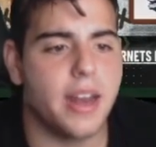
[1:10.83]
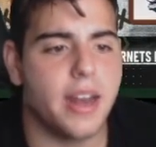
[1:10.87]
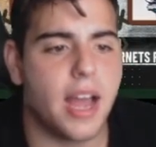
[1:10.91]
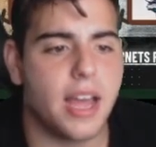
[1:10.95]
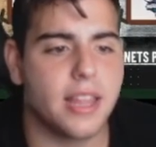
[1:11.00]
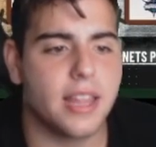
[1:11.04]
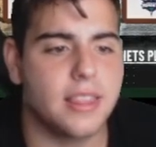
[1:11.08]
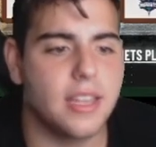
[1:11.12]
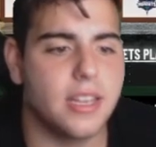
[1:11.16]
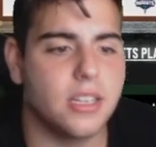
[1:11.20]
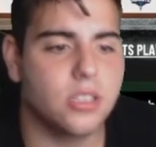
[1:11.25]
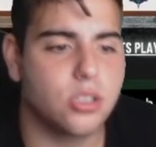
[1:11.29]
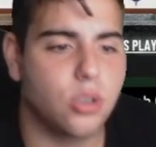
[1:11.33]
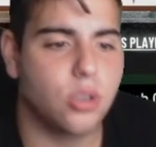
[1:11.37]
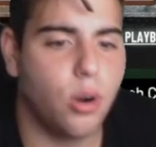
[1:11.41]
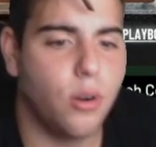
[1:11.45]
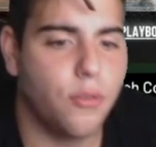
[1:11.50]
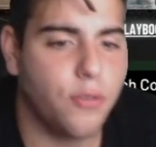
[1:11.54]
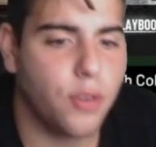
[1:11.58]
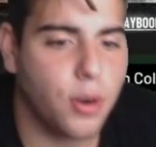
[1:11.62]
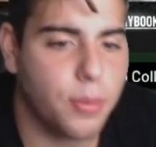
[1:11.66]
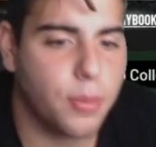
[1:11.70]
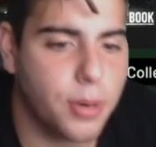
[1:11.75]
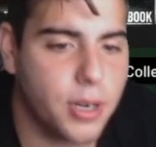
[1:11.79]
I think it's going
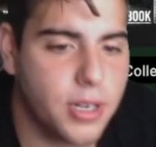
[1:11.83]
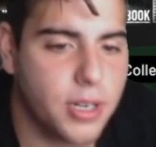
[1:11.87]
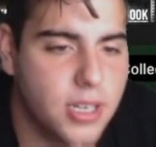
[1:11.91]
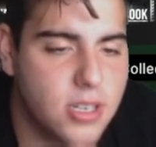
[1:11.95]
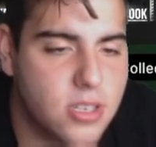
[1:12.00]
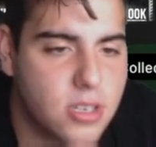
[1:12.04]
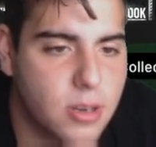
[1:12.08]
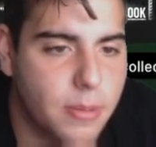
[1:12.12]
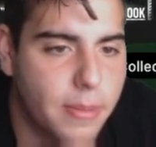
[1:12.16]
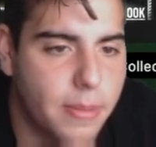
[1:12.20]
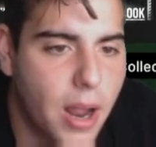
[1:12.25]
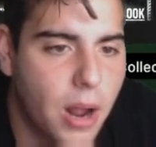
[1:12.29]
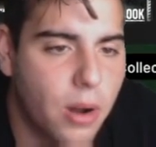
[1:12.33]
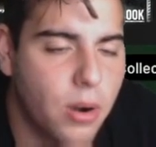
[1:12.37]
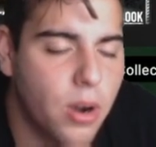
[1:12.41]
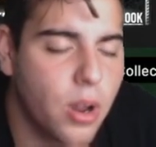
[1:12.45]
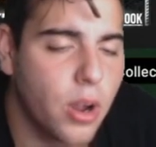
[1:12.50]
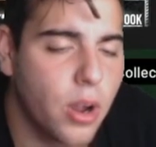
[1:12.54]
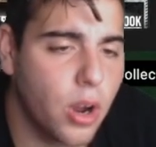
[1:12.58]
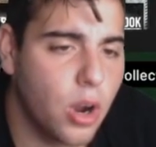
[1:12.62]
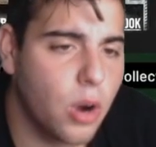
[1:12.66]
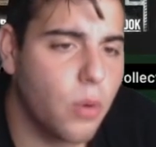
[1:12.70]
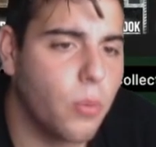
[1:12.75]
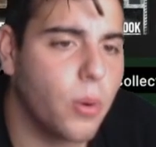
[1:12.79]
for a pretty decent amount.
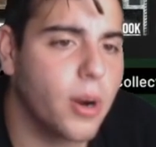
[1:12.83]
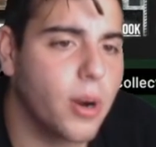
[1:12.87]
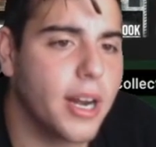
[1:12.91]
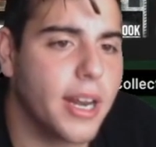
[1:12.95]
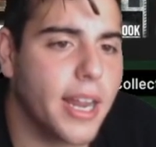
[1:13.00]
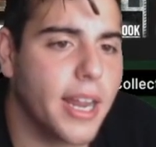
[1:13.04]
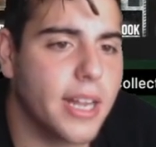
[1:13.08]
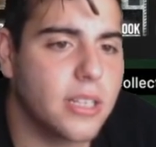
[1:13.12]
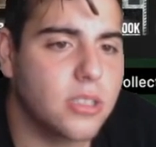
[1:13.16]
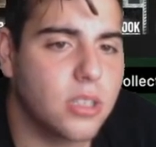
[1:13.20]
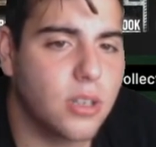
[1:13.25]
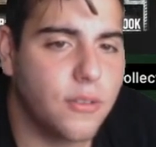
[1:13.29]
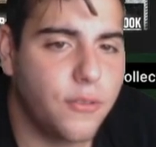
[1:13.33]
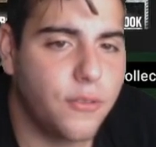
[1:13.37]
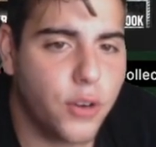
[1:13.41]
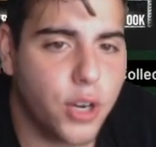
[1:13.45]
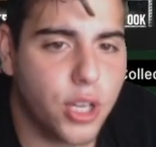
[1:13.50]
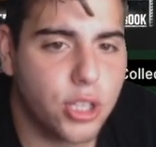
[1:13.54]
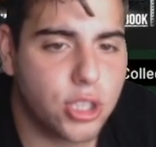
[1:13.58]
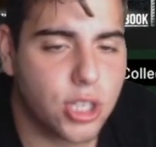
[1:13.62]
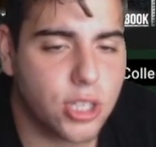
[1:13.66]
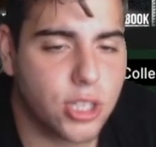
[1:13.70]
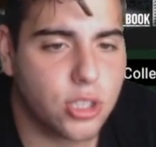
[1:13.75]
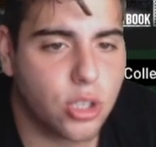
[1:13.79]
We're going to get into the
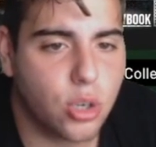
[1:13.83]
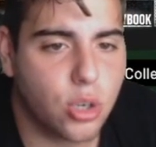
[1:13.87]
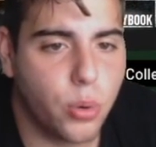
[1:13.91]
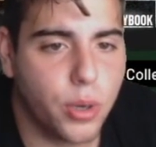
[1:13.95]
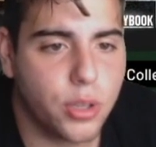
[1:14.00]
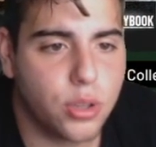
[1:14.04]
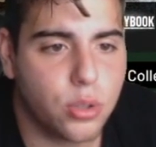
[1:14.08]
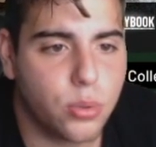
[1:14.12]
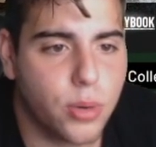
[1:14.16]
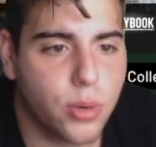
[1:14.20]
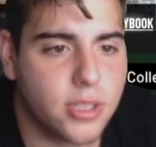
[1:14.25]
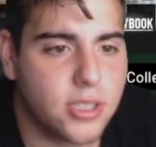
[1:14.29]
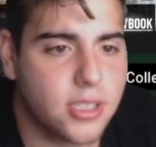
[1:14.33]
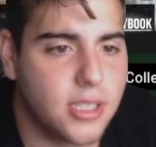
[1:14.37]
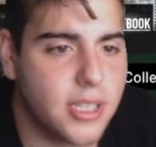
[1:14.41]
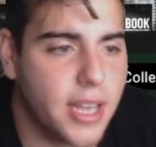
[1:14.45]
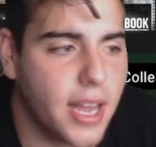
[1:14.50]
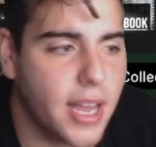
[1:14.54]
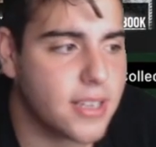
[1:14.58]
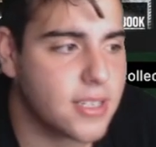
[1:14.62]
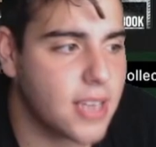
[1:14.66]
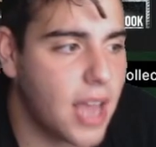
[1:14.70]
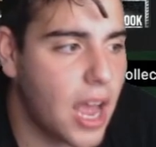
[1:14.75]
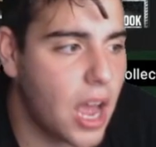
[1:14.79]
footage. It's a quick through
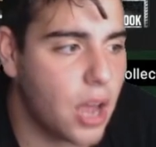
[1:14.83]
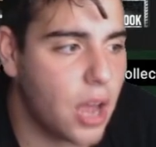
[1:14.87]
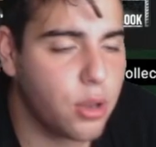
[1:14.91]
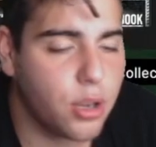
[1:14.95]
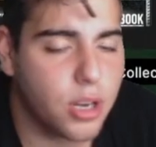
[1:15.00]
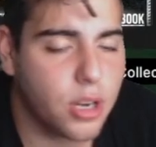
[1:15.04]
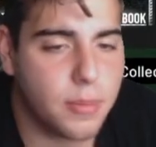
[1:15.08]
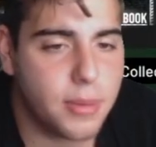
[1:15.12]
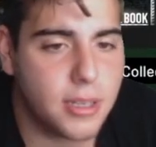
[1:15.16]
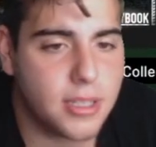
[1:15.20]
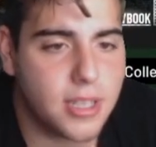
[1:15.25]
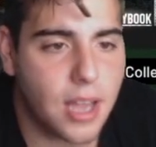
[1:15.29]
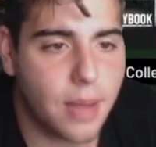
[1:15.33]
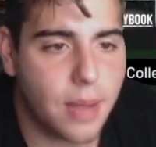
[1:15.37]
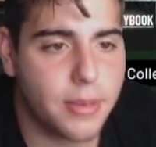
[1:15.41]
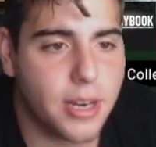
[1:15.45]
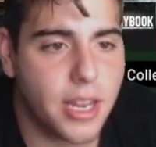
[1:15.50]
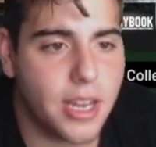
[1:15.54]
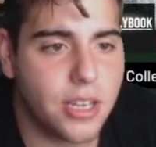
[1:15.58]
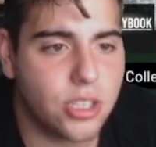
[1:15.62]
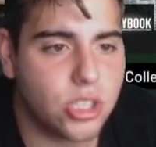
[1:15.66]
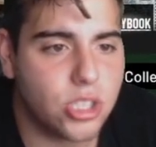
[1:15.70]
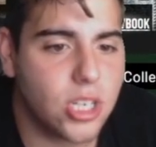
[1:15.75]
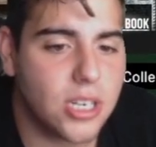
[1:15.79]
STS. How you going to beat
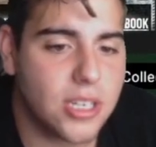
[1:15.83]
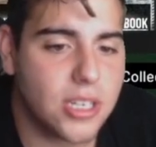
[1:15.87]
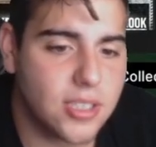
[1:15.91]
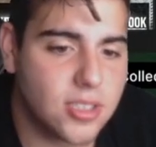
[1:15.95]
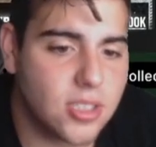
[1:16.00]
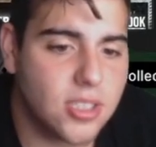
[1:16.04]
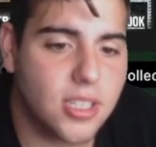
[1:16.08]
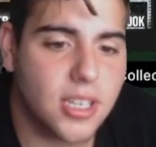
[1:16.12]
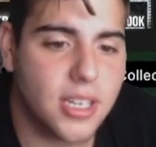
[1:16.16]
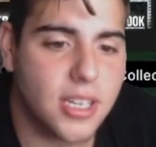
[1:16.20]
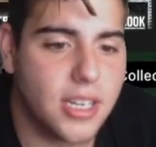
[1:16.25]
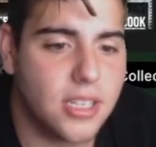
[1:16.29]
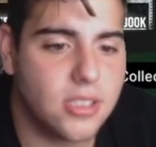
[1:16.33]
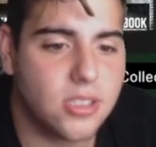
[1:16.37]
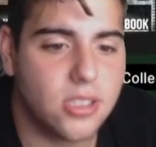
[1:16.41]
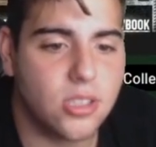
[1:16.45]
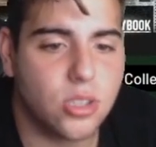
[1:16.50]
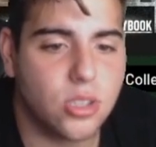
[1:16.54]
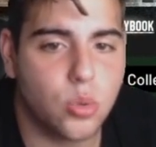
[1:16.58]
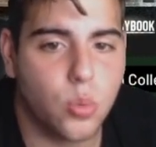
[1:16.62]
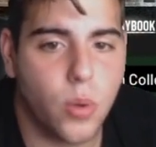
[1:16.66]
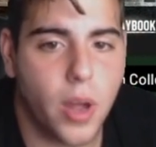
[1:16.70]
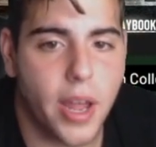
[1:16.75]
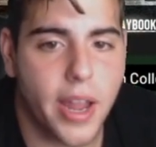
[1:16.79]
Domination? This is the
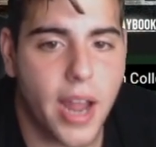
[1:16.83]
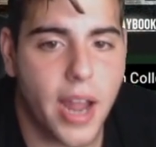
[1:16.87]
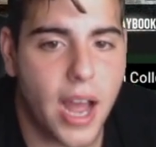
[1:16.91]
easiest way.